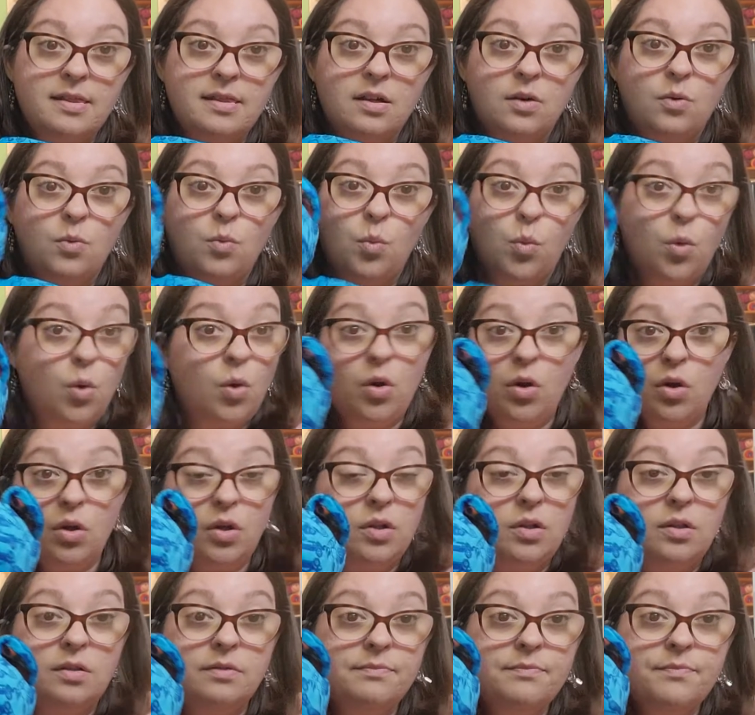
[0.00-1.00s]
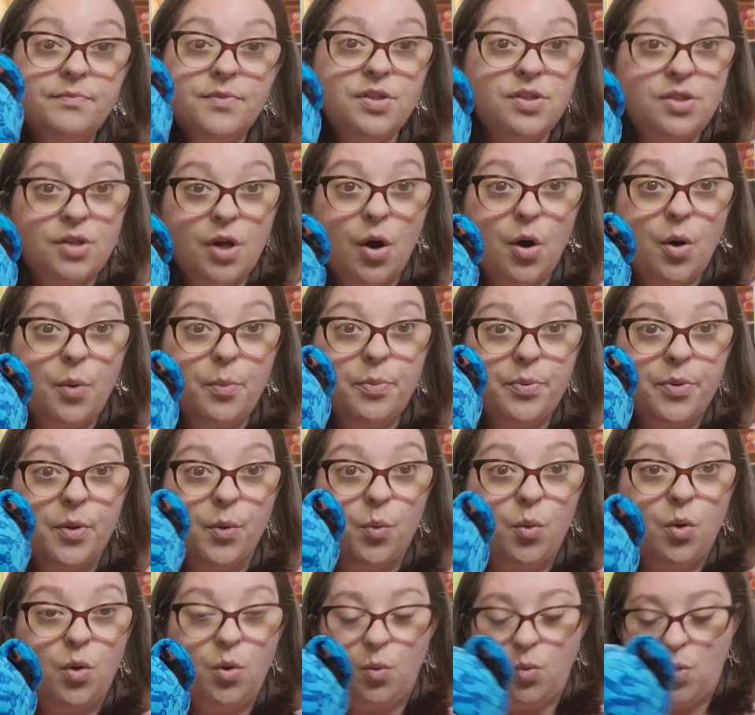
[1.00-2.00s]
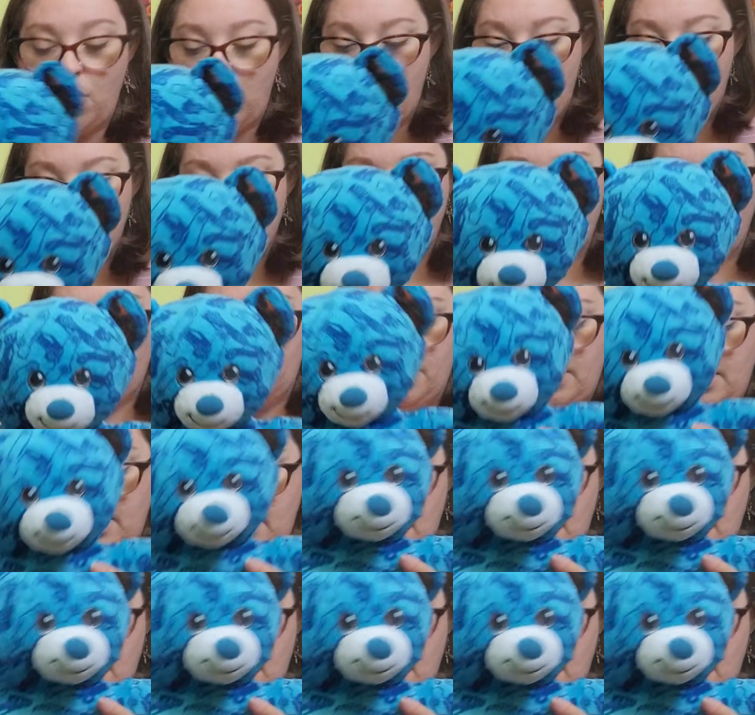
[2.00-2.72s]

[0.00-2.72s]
the wool soap, the wool wash,